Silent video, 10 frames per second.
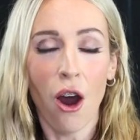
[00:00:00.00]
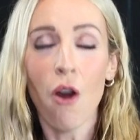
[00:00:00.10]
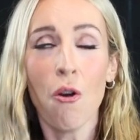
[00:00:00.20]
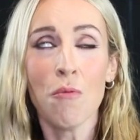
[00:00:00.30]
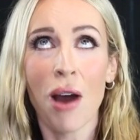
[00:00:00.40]

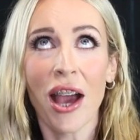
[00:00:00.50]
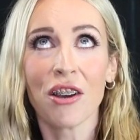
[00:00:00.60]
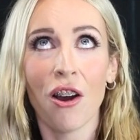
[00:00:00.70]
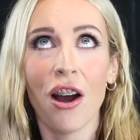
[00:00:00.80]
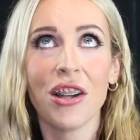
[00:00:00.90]
Oh my
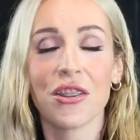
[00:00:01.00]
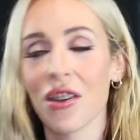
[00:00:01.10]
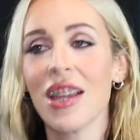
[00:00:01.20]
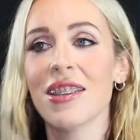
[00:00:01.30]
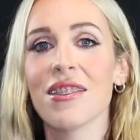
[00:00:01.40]
God,
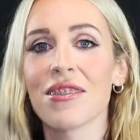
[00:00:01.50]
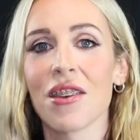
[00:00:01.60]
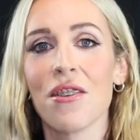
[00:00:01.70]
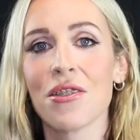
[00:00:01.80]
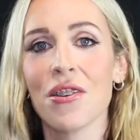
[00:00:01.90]
your Hindi is
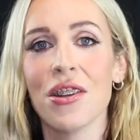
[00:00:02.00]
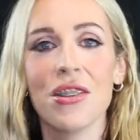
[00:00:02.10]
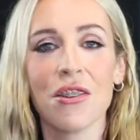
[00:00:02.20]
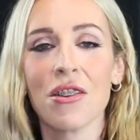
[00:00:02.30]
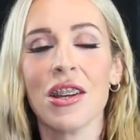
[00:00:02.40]
so
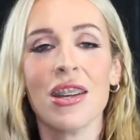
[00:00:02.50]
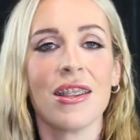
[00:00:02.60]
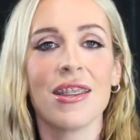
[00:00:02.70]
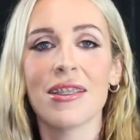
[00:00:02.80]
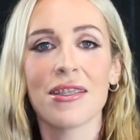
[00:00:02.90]
good. Your,
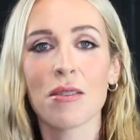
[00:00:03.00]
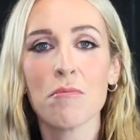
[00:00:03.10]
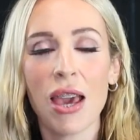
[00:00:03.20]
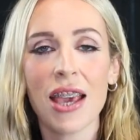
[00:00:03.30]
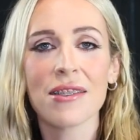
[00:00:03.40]
this is
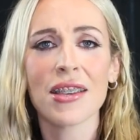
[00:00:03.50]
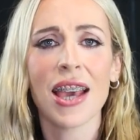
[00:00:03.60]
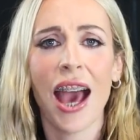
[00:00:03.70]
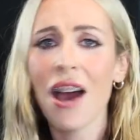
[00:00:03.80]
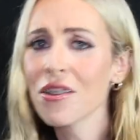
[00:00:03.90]

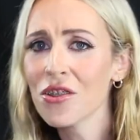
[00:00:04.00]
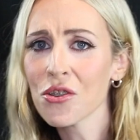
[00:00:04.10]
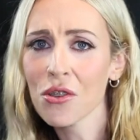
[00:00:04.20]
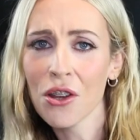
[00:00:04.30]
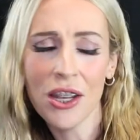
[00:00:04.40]
amazing. How did
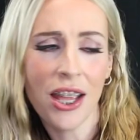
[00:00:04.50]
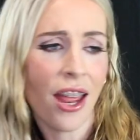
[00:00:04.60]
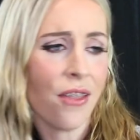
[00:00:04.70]
you learn it?